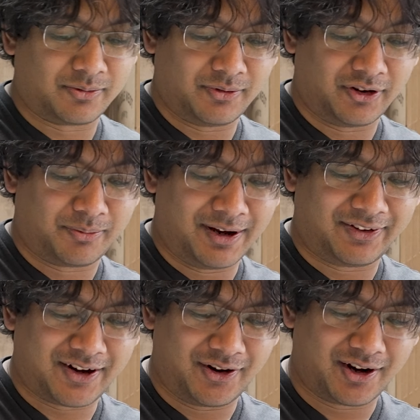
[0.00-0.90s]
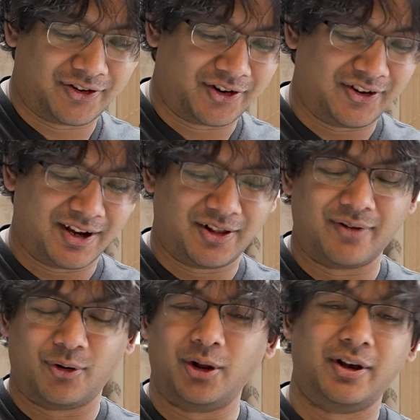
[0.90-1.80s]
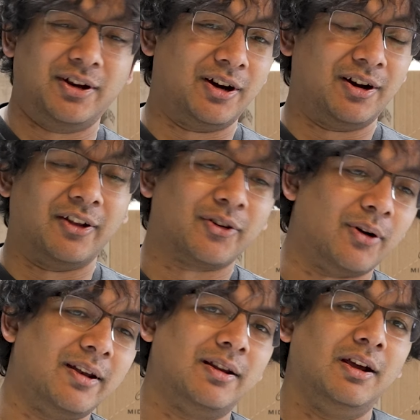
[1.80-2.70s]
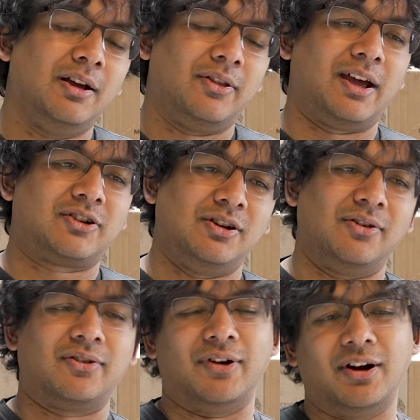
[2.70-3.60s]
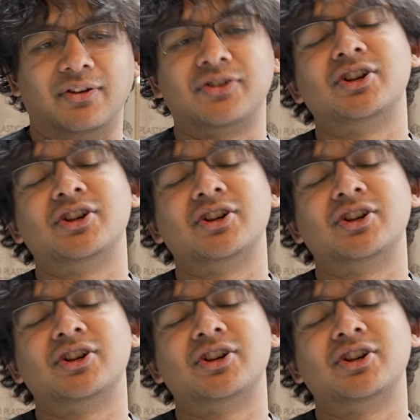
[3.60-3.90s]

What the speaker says: This might scare you because you're seeing a lot of oil in here and it's red. They actually use various